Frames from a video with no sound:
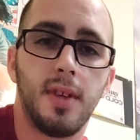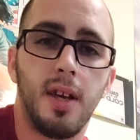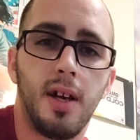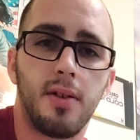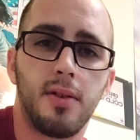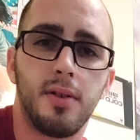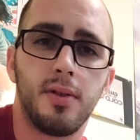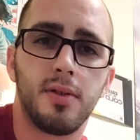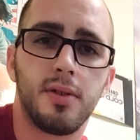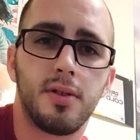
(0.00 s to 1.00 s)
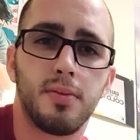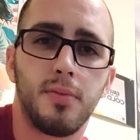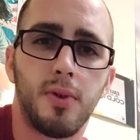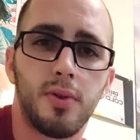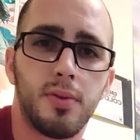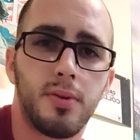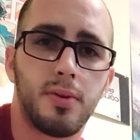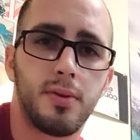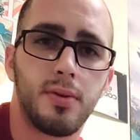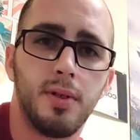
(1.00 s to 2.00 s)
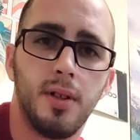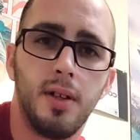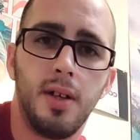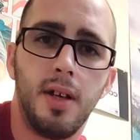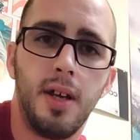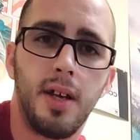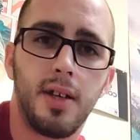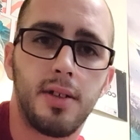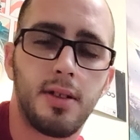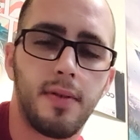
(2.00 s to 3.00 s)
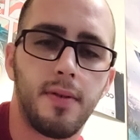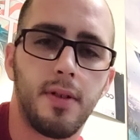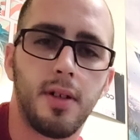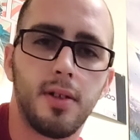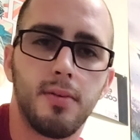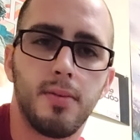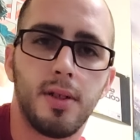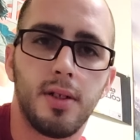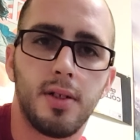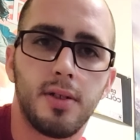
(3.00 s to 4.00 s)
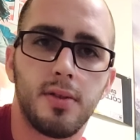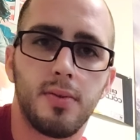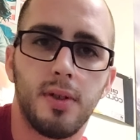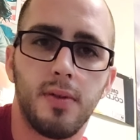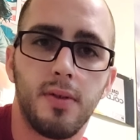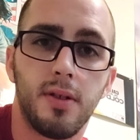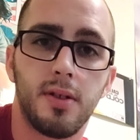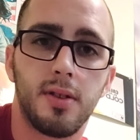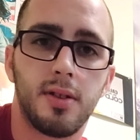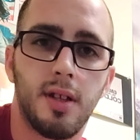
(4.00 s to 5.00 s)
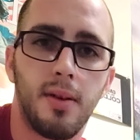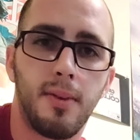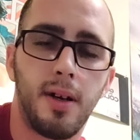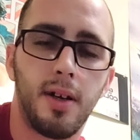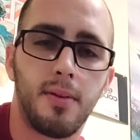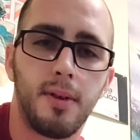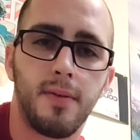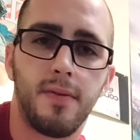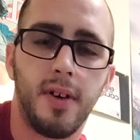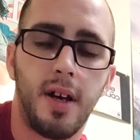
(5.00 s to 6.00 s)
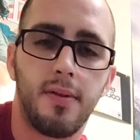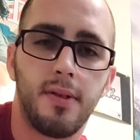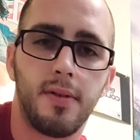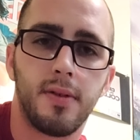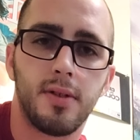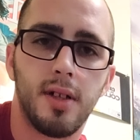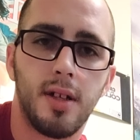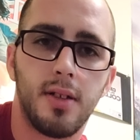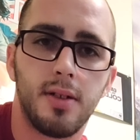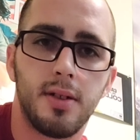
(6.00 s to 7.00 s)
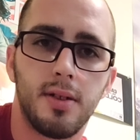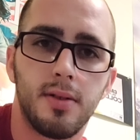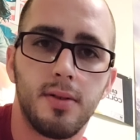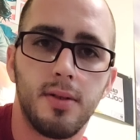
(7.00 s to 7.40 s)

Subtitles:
don't know, it's just multiple headaches, I feel like, because what if you list the same item on 5 different sites and